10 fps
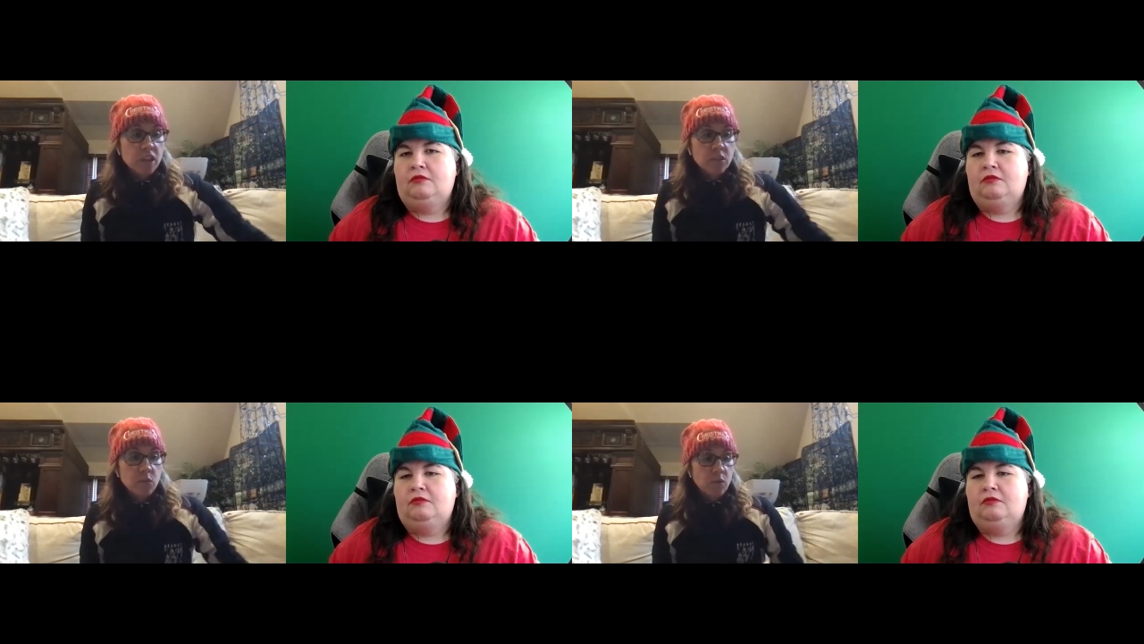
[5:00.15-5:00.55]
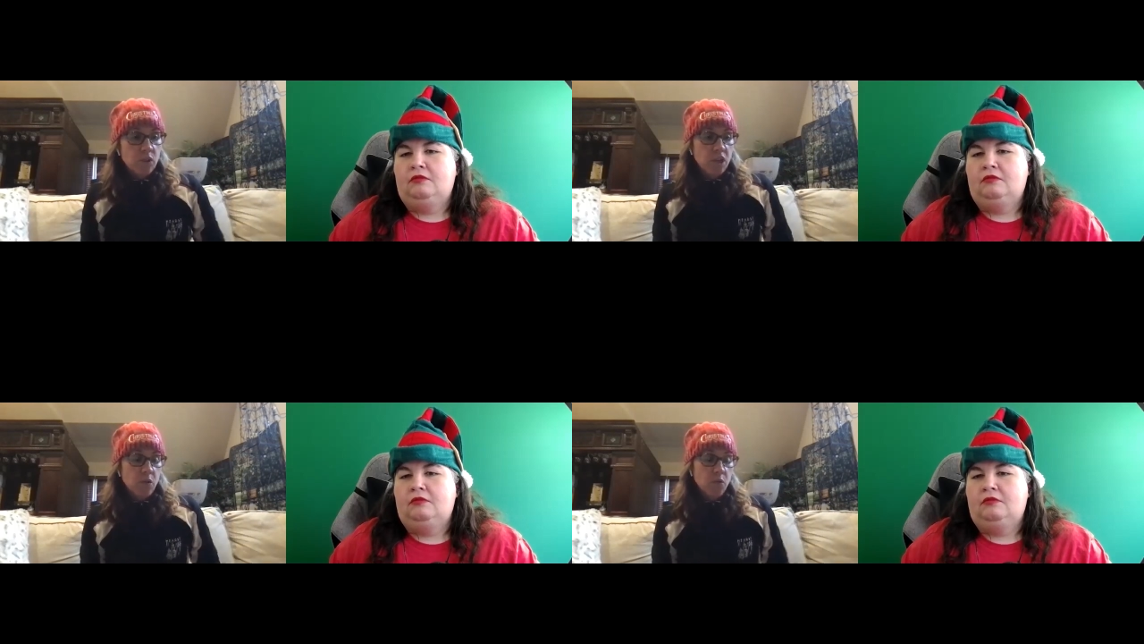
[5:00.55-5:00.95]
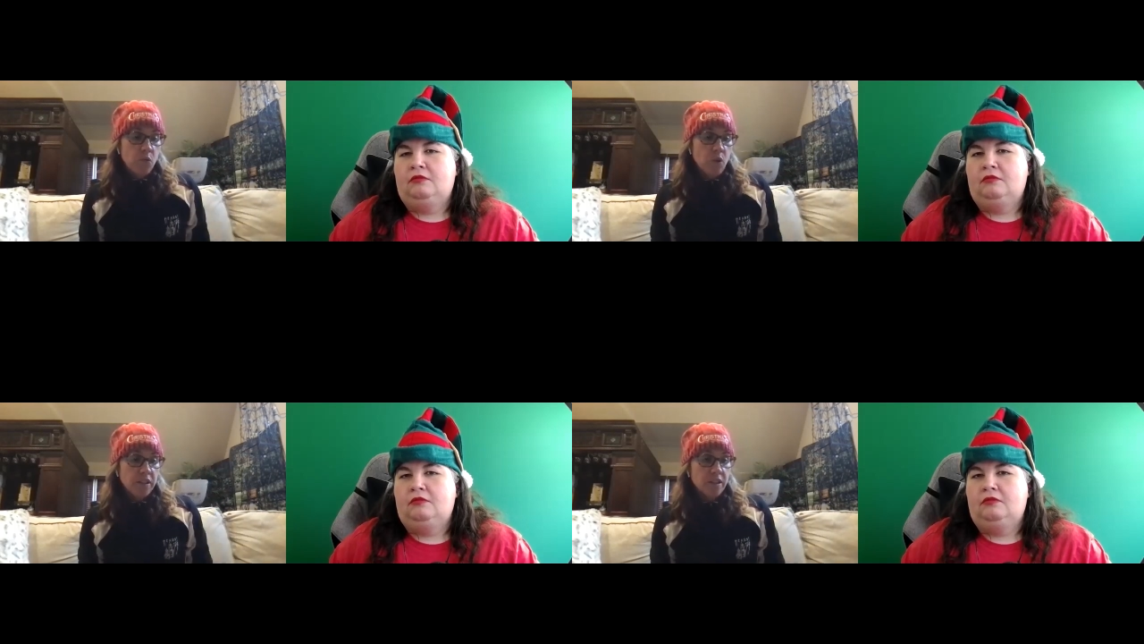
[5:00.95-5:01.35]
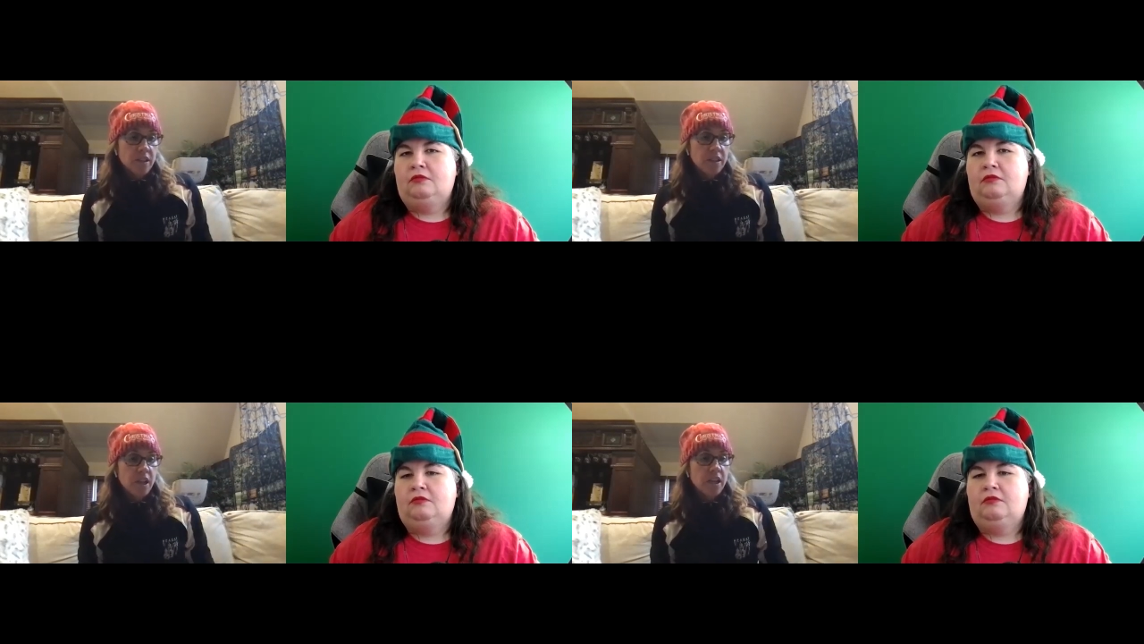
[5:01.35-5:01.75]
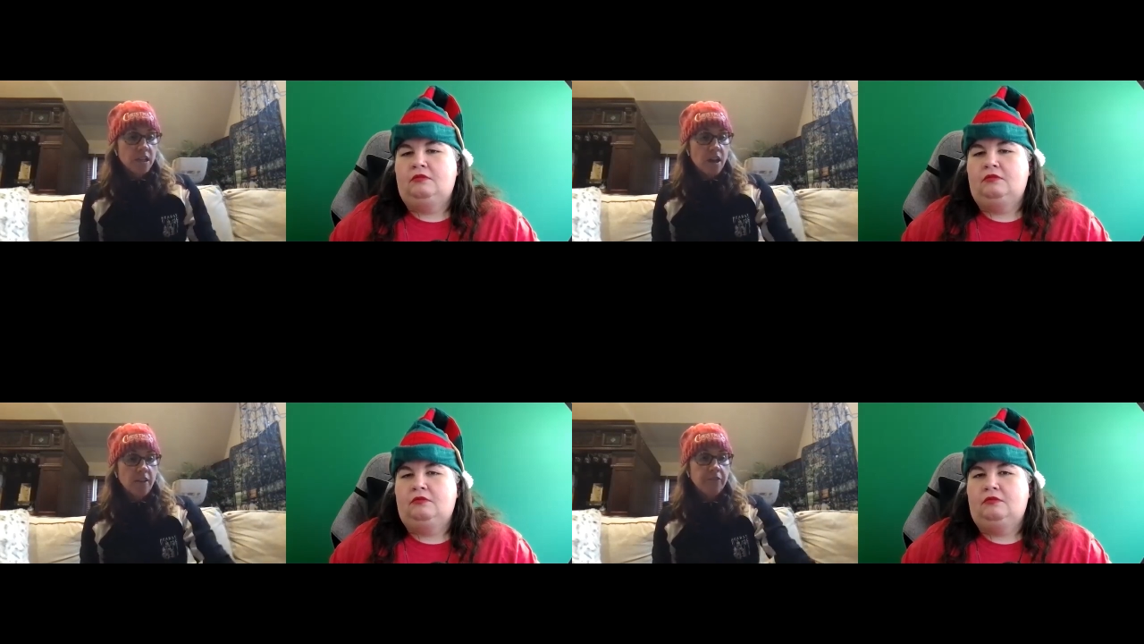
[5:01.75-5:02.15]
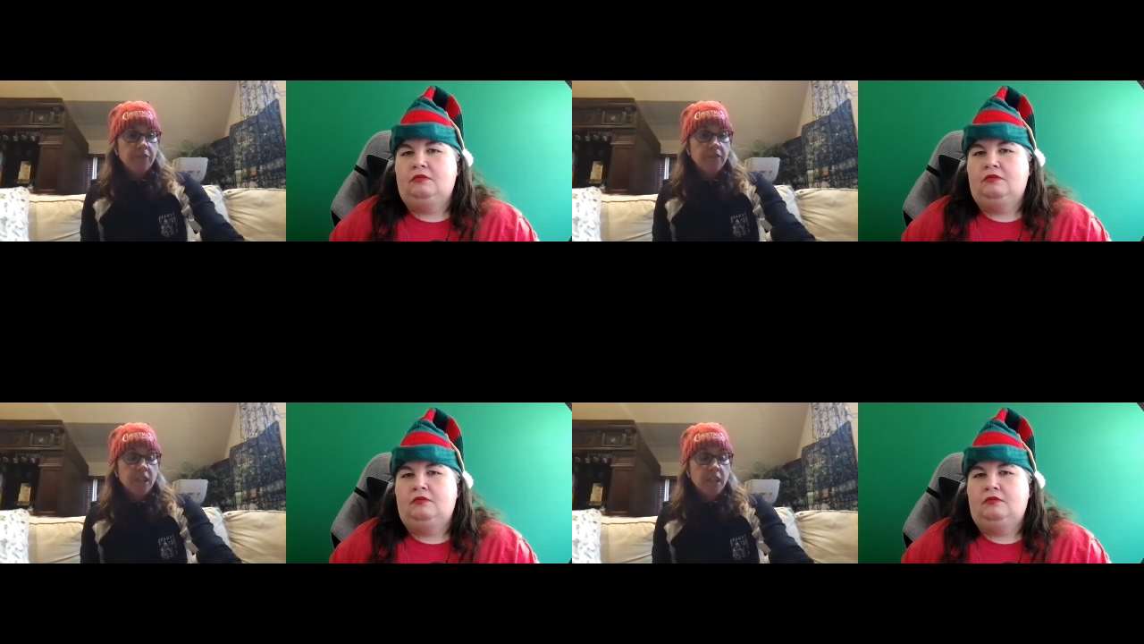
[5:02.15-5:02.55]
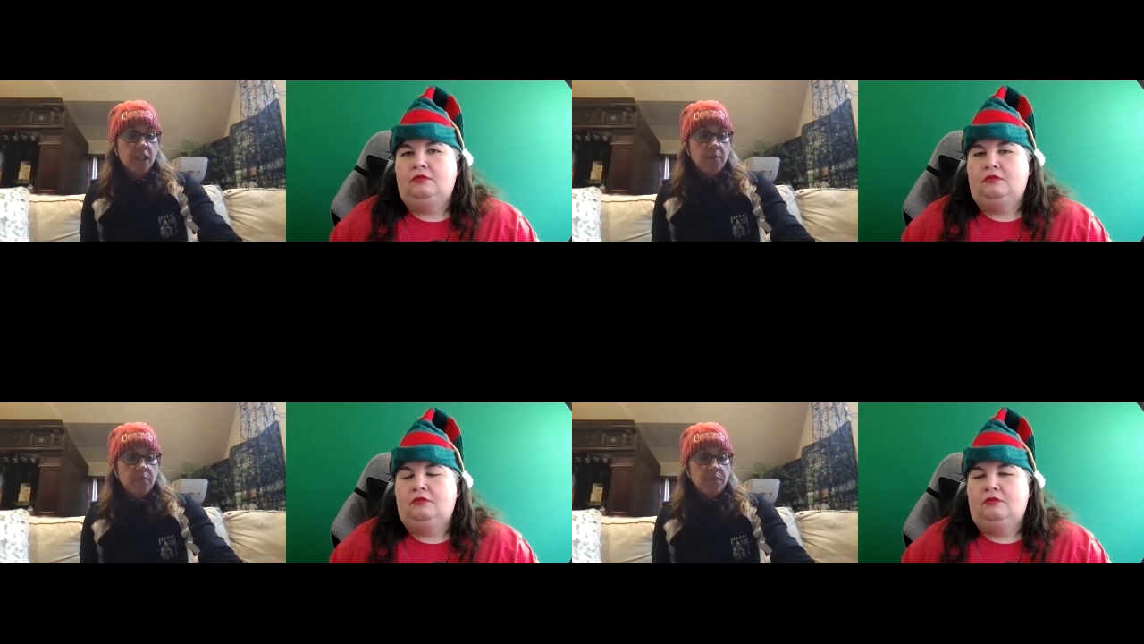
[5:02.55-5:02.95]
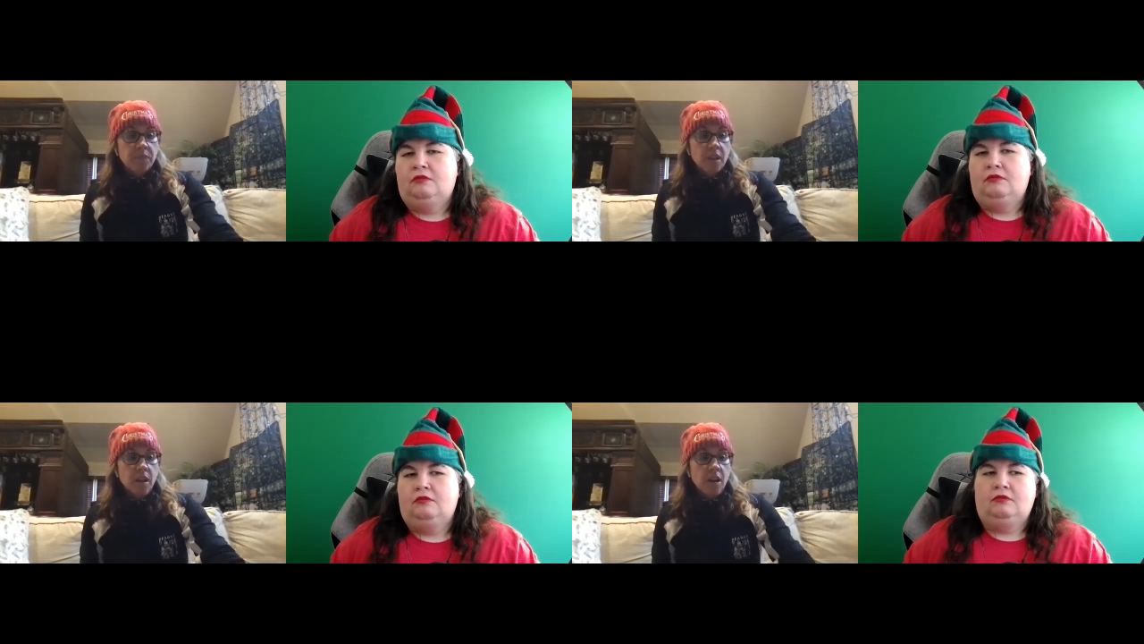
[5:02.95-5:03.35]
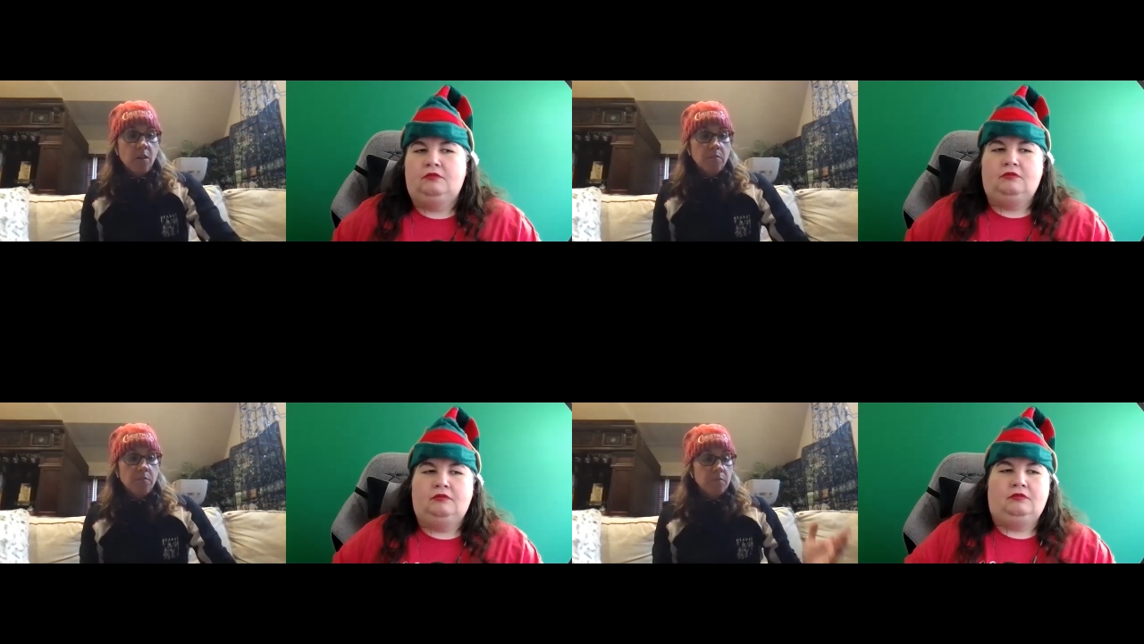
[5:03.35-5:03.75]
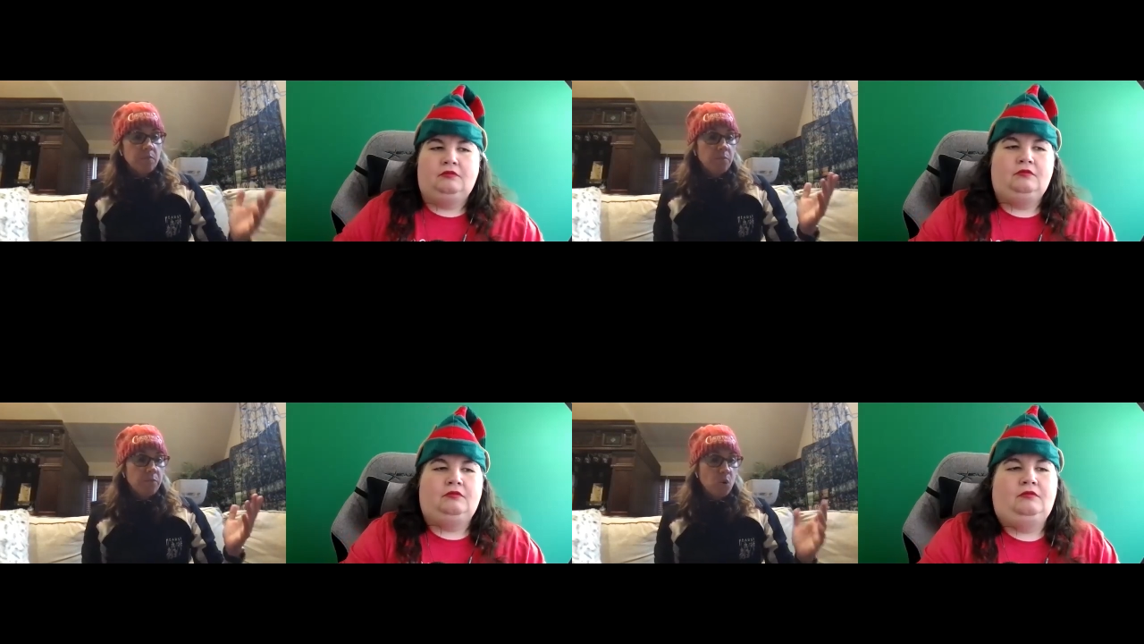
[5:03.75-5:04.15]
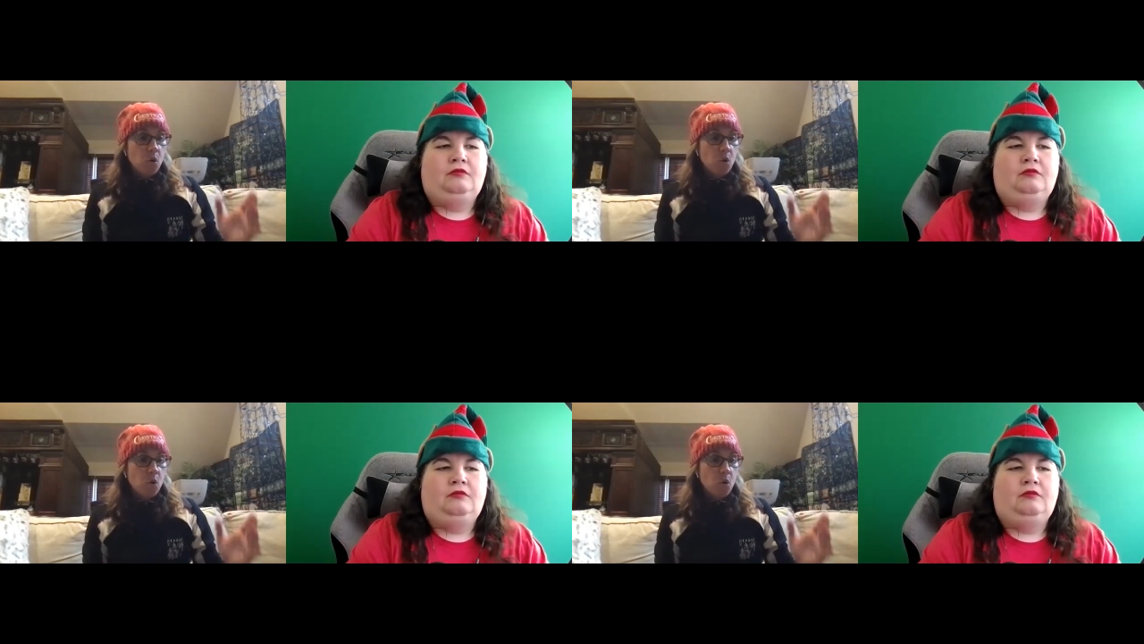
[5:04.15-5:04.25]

Speaker 1: it, there just you know wasn't enough um,